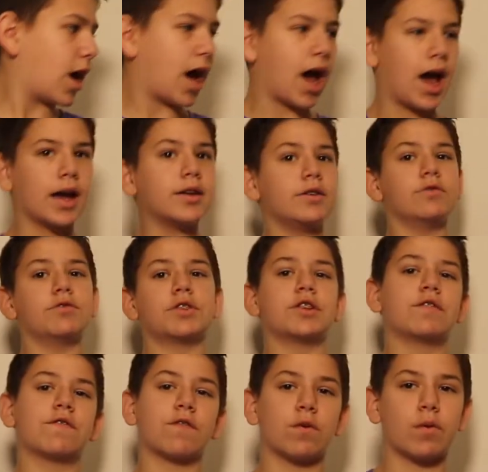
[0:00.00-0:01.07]
I use
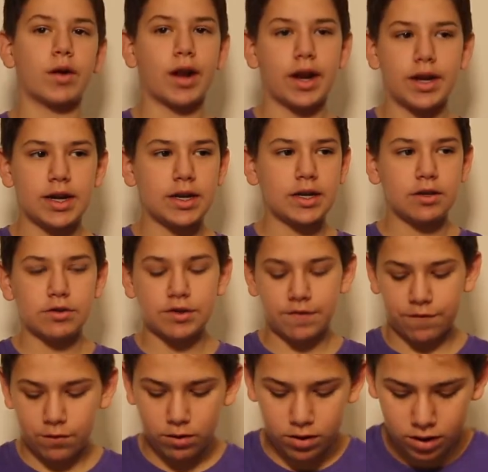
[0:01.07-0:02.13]
it for what I need to use it
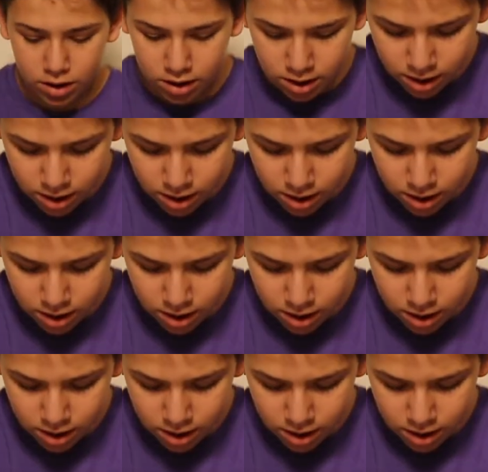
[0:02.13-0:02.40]
for.